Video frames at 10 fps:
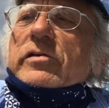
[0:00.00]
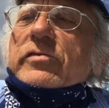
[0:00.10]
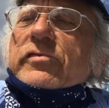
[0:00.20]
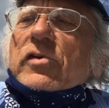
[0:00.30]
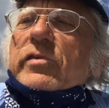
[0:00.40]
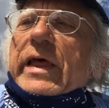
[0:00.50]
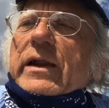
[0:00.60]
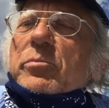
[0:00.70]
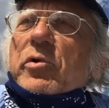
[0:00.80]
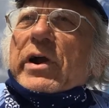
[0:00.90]
So
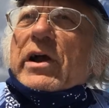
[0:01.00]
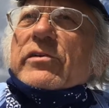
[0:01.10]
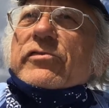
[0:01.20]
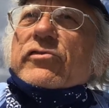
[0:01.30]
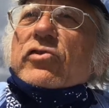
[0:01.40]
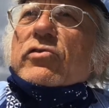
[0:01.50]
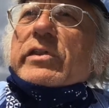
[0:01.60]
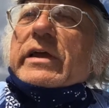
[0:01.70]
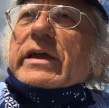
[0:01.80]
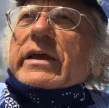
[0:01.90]
that'll bring us to
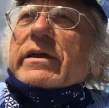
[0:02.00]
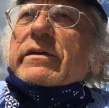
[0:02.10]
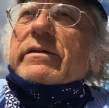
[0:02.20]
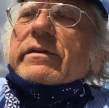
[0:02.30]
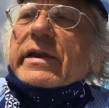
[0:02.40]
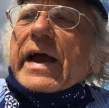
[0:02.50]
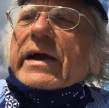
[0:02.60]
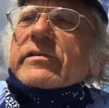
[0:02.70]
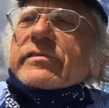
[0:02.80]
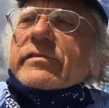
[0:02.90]
the
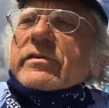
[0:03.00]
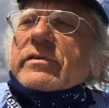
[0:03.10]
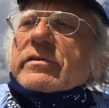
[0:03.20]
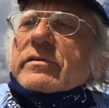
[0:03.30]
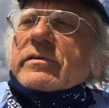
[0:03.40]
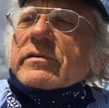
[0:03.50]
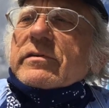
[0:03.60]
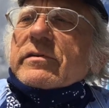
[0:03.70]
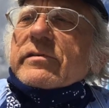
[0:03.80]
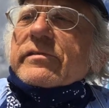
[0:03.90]
next
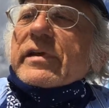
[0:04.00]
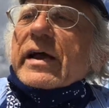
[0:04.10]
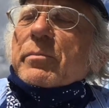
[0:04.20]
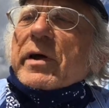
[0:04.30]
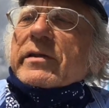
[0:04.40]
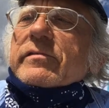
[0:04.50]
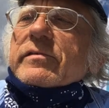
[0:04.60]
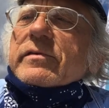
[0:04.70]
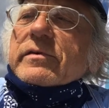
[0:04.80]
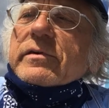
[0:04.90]
segment
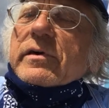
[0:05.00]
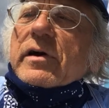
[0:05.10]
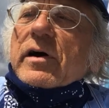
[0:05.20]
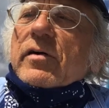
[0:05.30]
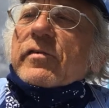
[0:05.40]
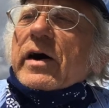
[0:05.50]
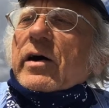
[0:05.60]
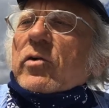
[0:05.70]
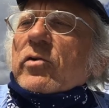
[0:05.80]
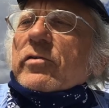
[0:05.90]
of
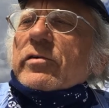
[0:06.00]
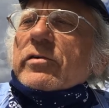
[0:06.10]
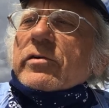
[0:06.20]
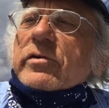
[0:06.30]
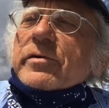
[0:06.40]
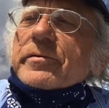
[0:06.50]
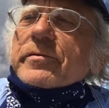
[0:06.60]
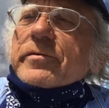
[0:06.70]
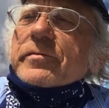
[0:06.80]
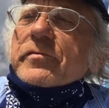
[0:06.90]
our
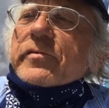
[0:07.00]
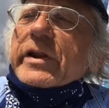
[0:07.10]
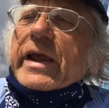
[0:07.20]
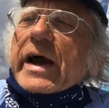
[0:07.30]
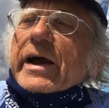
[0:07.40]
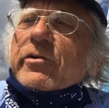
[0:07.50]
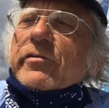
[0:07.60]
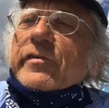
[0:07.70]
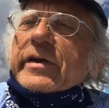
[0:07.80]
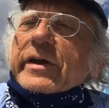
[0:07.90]

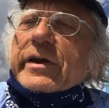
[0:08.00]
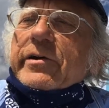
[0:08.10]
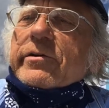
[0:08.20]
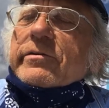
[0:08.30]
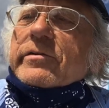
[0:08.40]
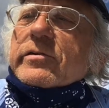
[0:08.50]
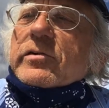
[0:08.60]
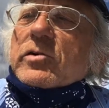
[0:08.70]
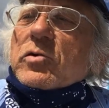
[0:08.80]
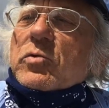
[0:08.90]
videography here,
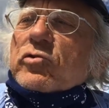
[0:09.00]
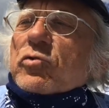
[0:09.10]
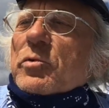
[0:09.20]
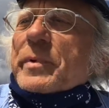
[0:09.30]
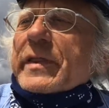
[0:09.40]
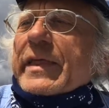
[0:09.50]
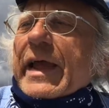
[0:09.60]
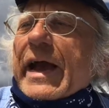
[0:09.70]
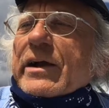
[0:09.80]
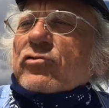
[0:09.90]
which will be
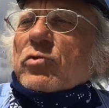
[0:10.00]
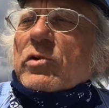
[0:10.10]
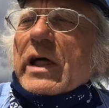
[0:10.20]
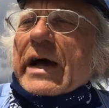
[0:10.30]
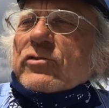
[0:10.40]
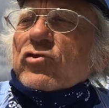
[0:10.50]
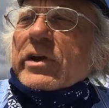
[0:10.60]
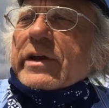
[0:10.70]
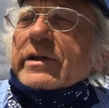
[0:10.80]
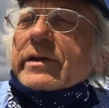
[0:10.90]
the actual
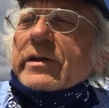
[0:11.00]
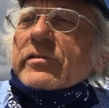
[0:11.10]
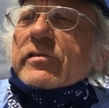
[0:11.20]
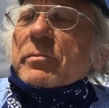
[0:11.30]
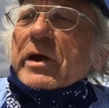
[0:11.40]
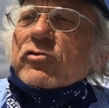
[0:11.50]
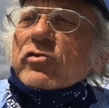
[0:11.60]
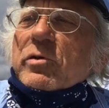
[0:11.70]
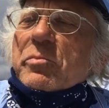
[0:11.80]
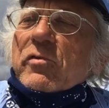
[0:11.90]
launching to measure
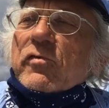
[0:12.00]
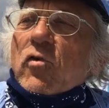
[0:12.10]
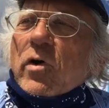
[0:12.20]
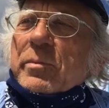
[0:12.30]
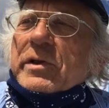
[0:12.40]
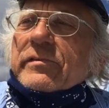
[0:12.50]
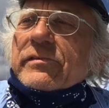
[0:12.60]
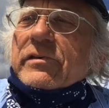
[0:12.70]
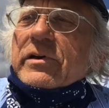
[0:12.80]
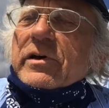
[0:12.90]
the performance
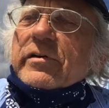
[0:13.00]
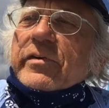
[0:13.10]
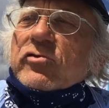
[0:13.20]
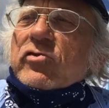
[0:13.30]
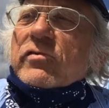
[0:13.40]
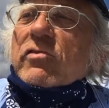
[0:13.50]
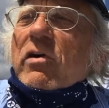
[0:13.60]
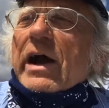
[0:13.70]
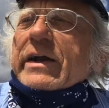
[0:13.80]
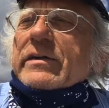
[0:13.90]
of each of the
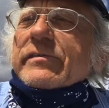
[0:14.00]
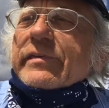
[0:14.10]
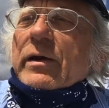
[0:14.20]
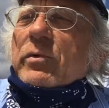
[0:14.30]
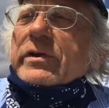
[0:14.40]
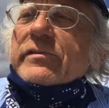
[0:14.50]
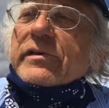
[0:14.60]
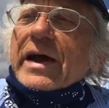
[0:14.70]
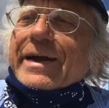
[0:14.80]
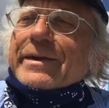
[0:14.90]
rockets that we
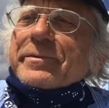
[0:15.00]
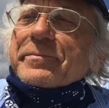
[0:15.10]
design.